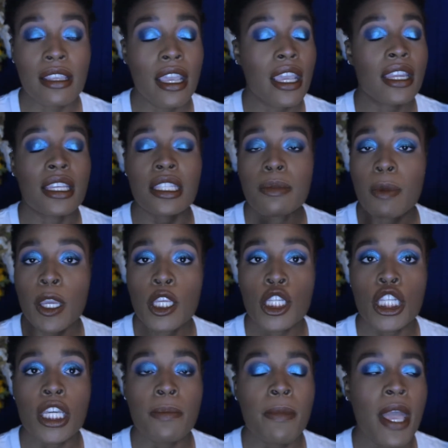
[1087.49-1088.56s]
in a
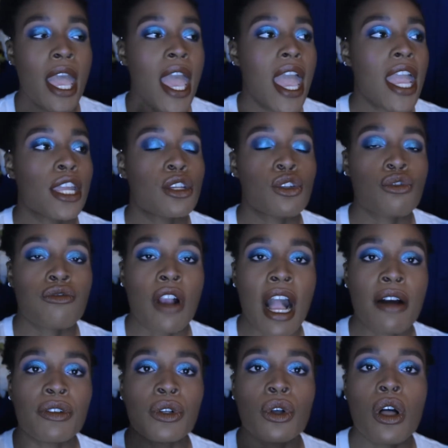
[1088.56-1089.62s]
spaceship and
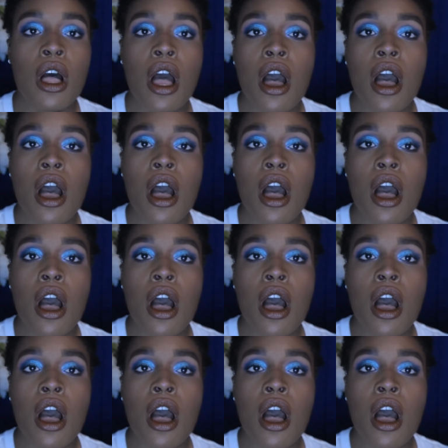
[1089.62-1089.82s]
travel